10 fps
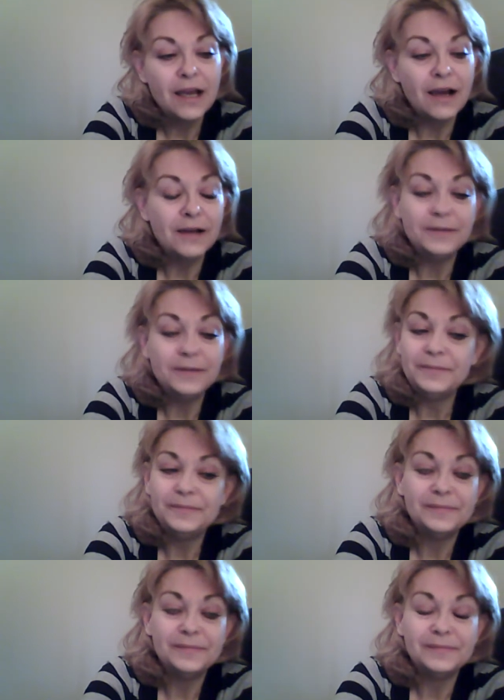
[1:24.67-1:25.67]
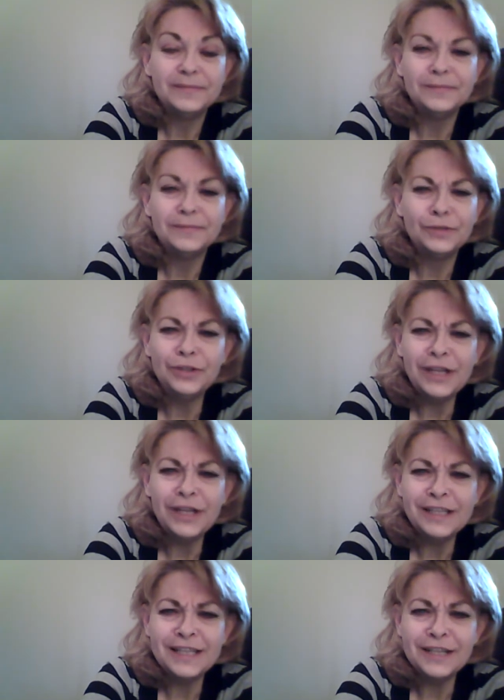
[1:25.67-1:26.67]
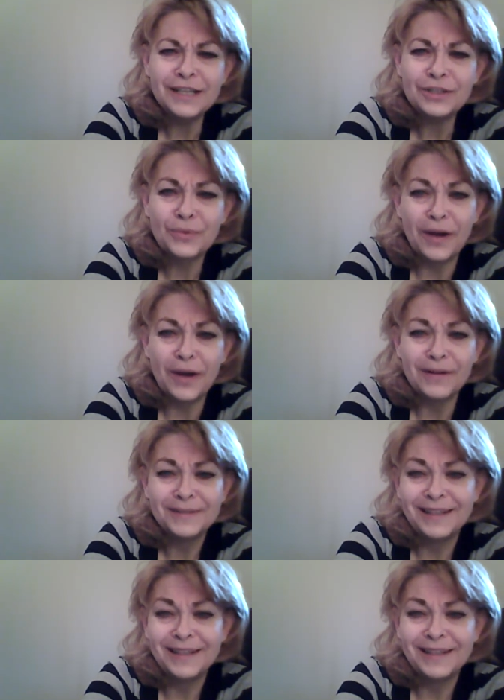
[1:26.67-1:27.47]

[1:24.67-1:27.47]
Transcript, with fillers: um, they're not going to take it too well.